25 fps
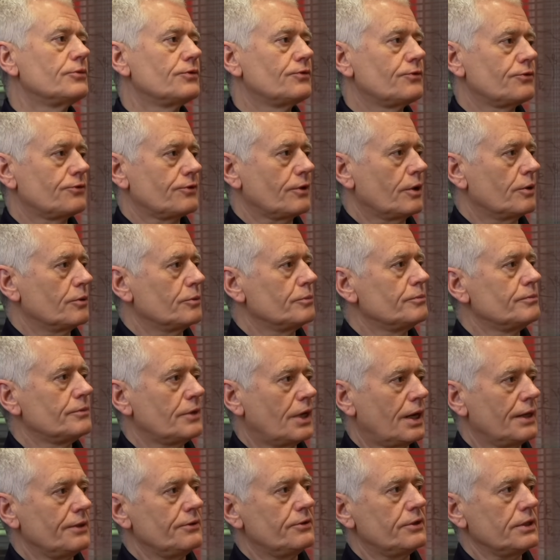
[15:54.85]
So
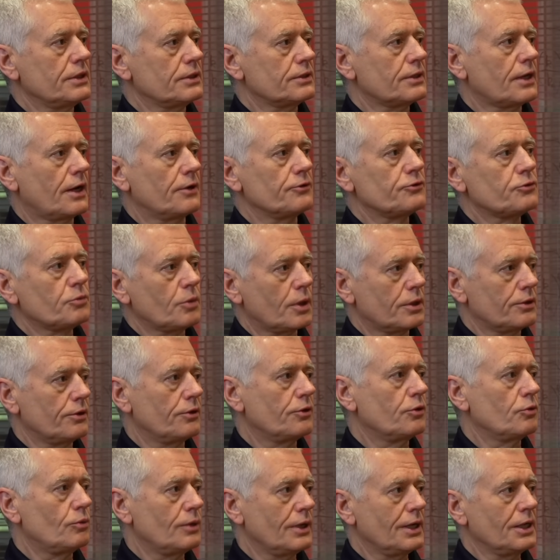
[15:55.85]
I think that's one
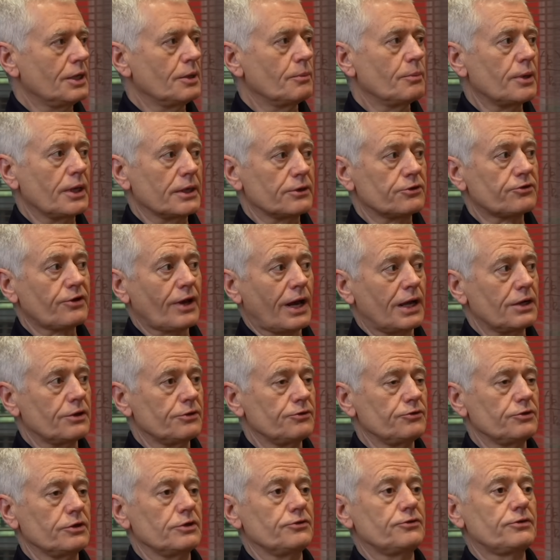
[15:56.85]
of the really big
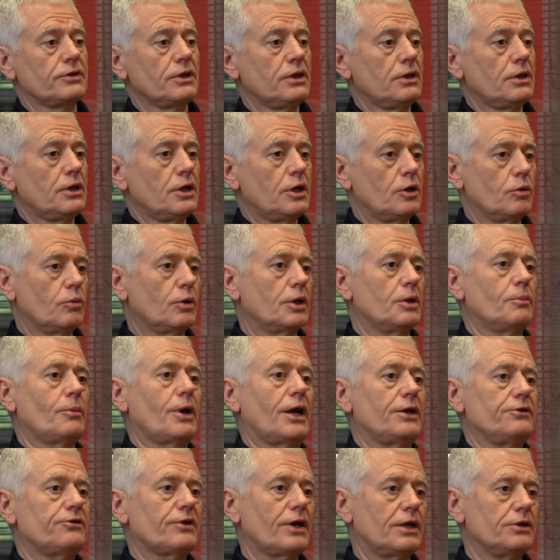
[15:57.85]
challenges. And one of
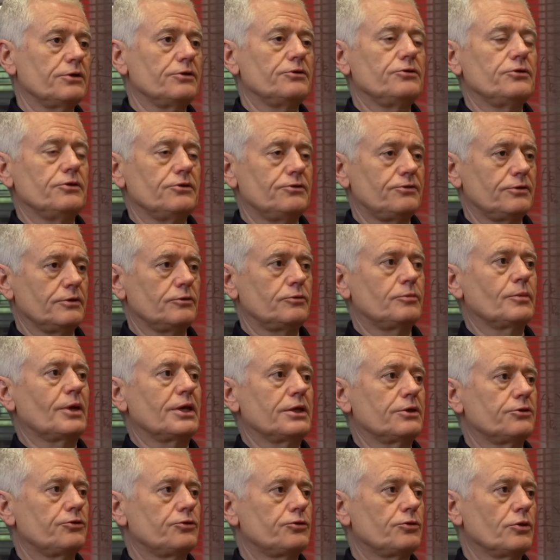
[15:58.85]
my challenges is
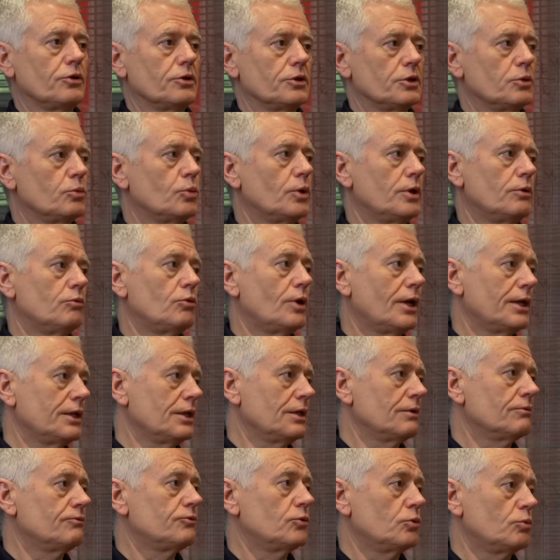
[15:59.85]
making sure that we're
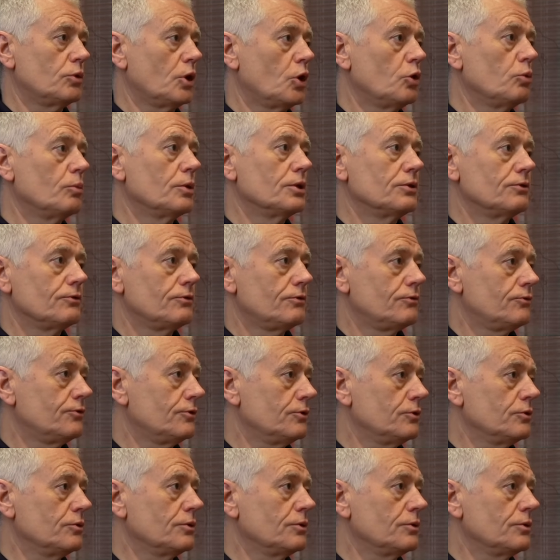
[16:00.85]
ready for Roman to mm-hmm.